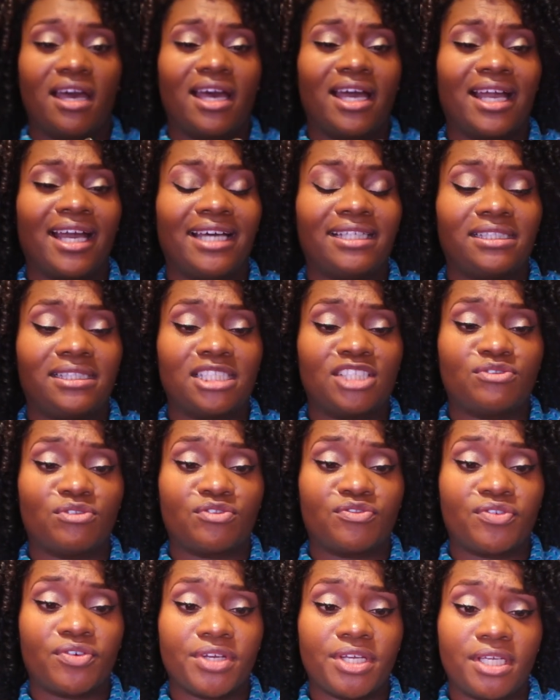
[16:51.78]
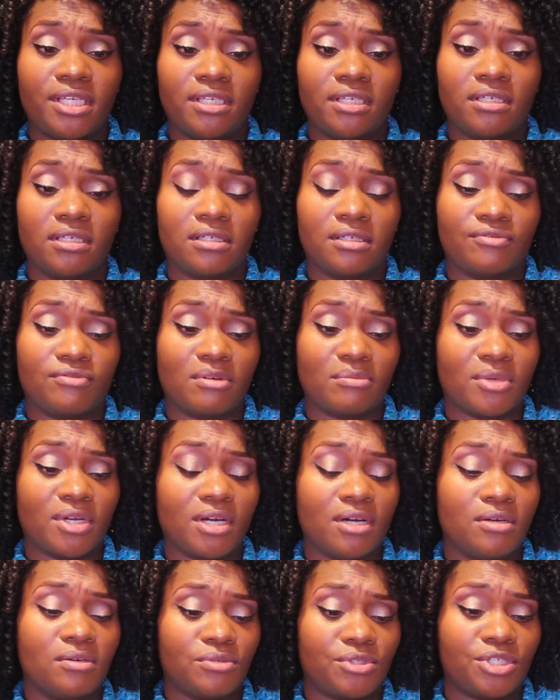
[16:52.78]
I got this for free from
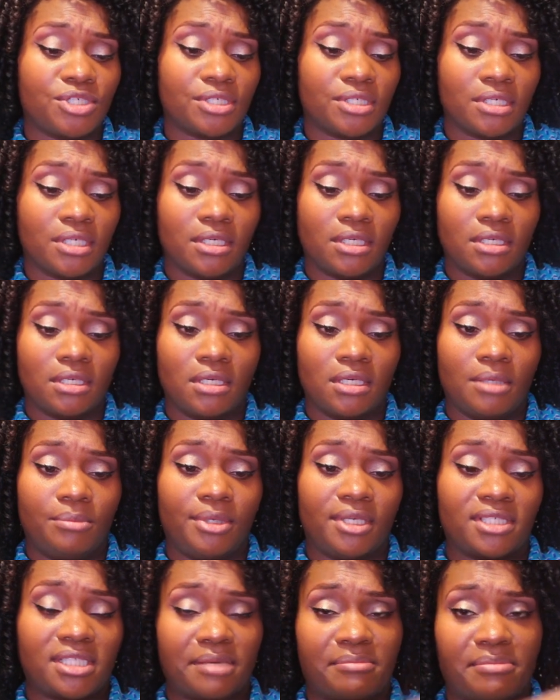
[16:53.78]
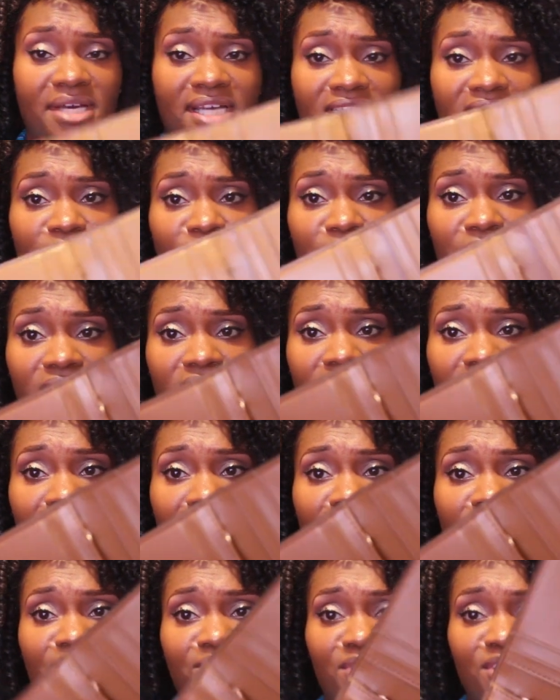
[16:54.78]
Coach because I buy so much stuff.